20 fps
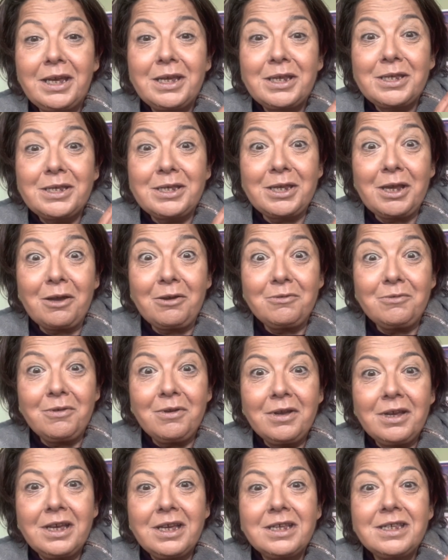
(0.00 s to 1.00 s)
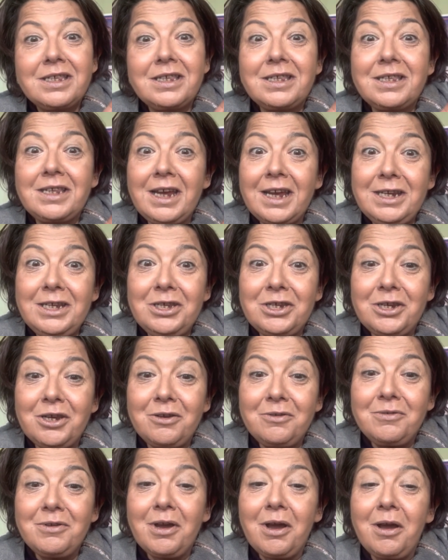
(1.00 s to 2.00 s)
So stay
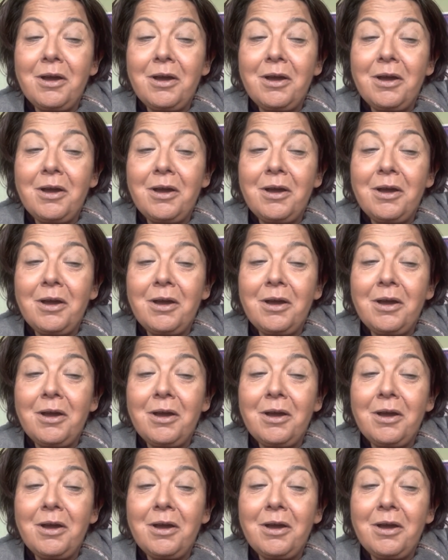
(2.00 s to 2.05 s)
tuned.